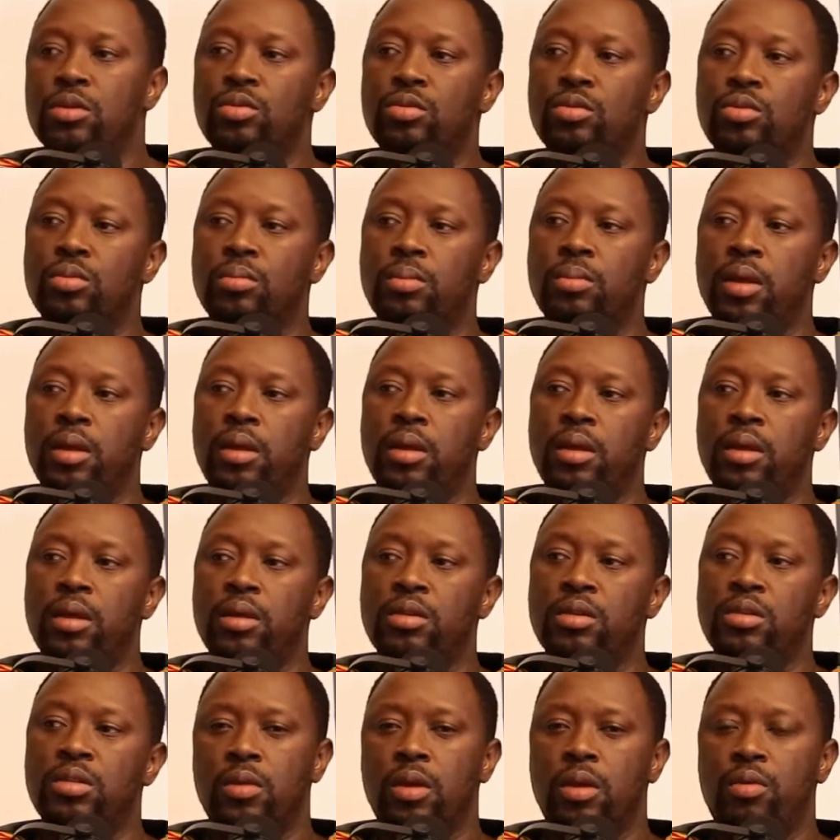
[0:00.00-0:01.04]
to
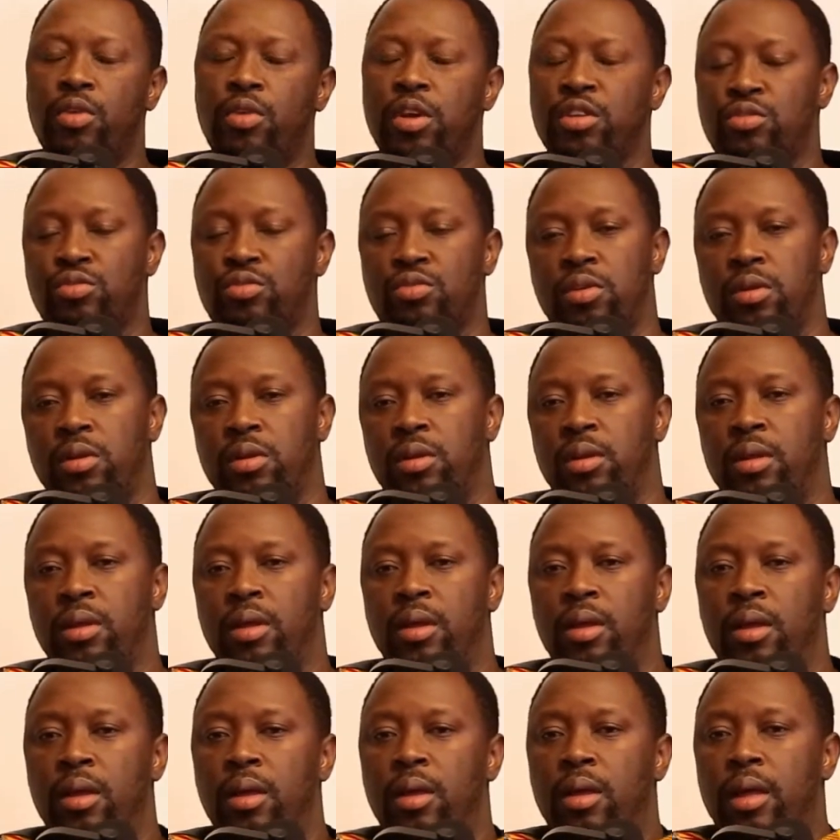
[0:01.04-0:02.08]
manage a restaurant.
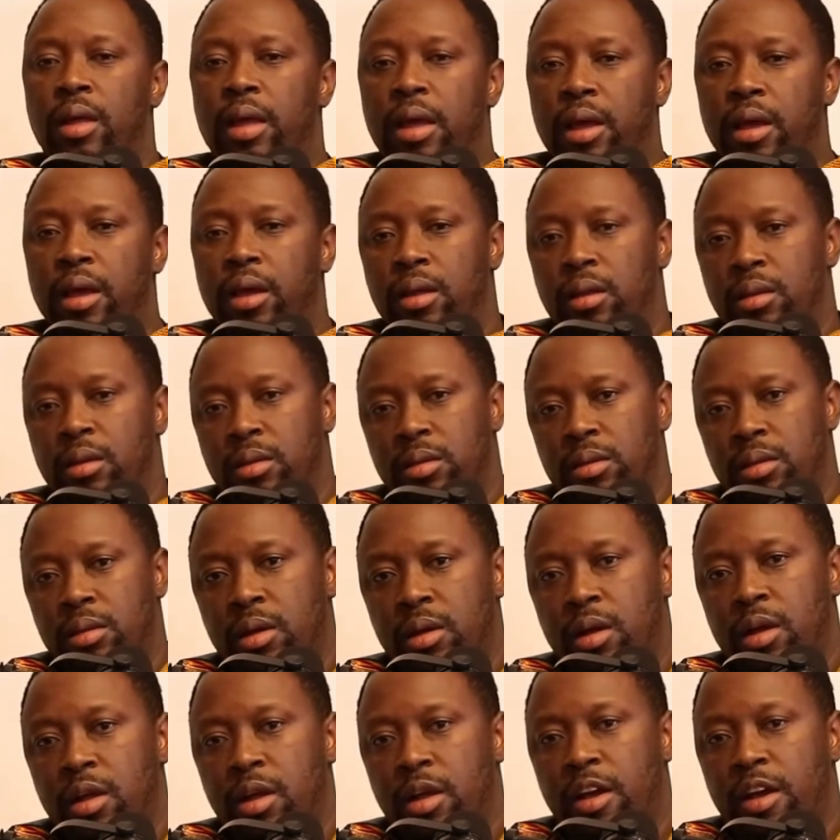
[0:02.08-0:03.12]
And
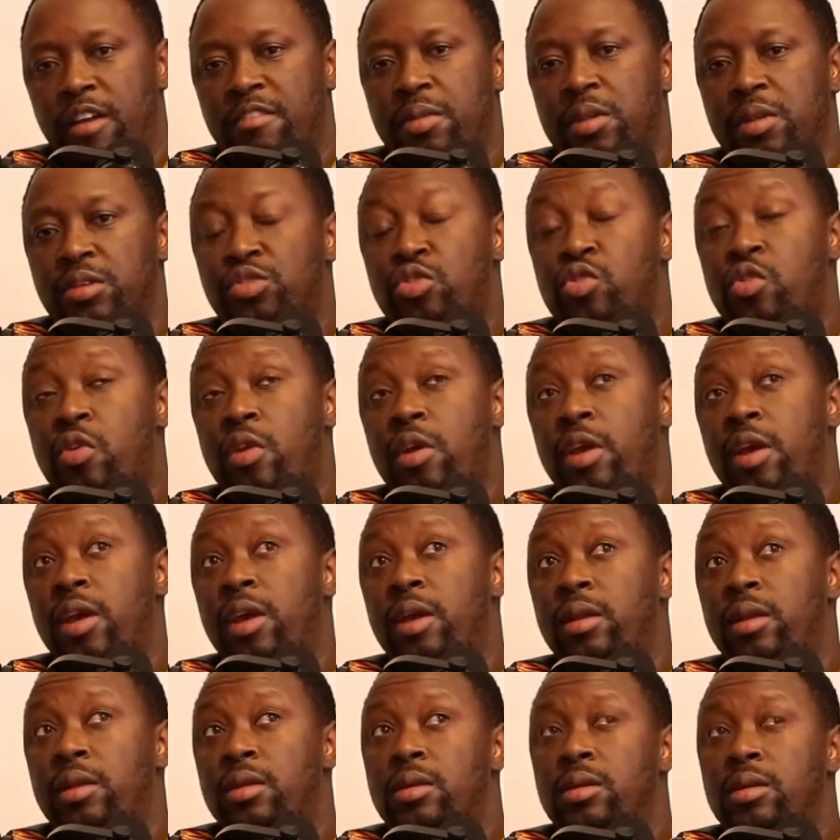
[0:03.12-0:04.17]
I've been
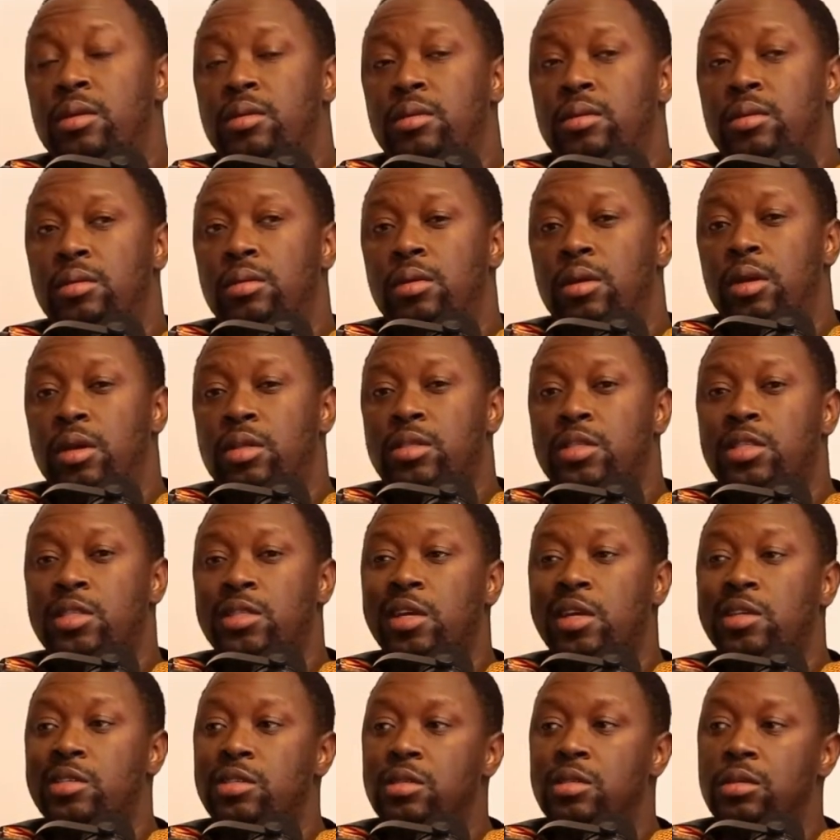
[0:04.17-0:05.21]
trained
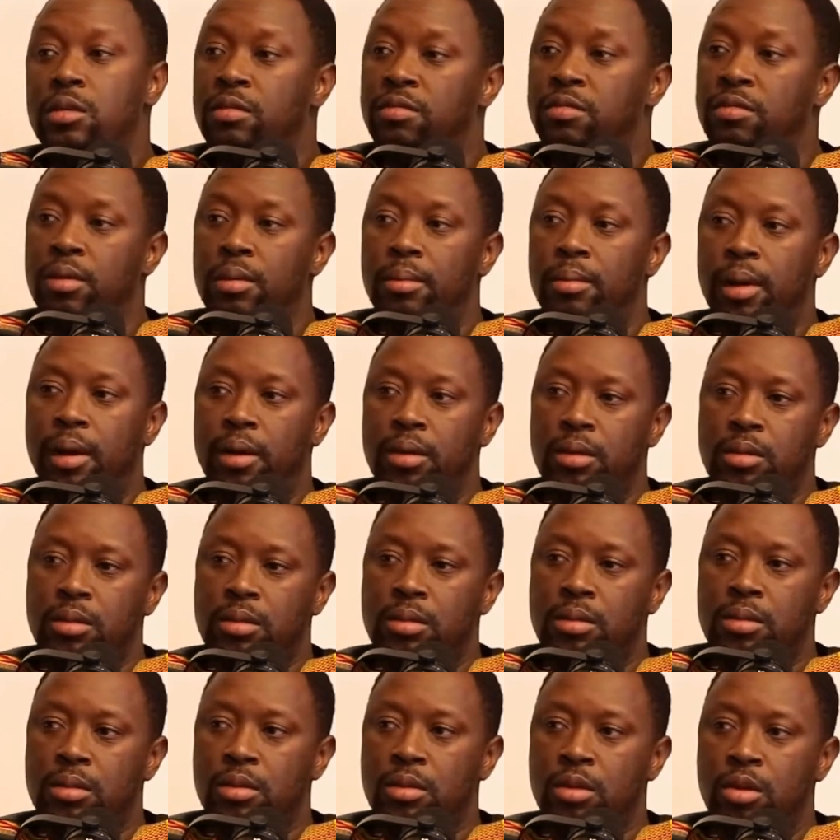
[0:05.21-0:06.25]
extensively by
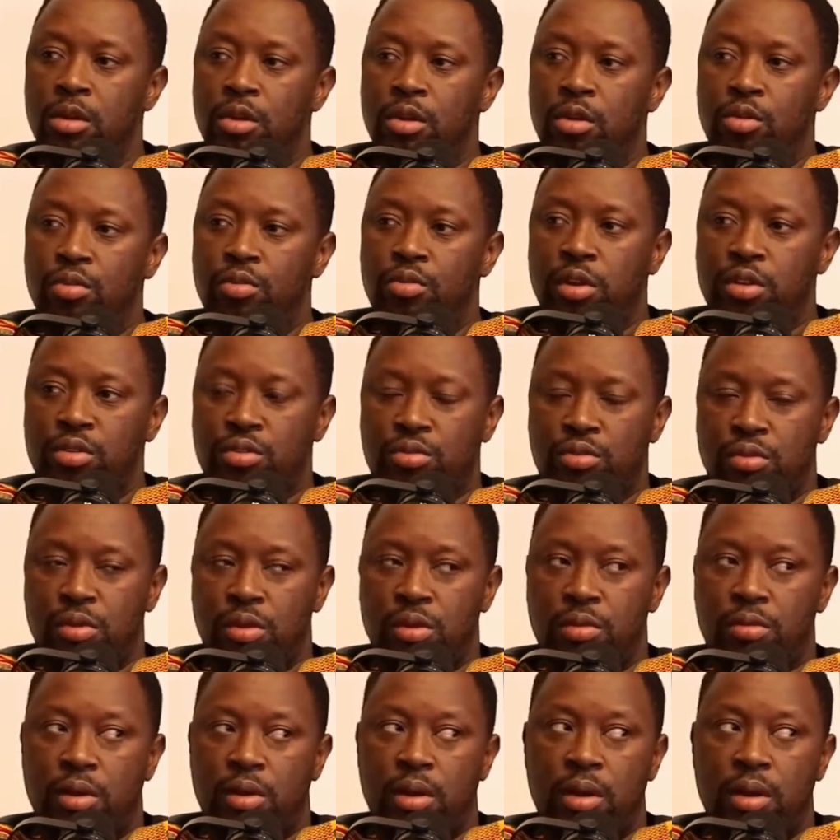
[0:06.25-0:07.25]
this restaurant, right?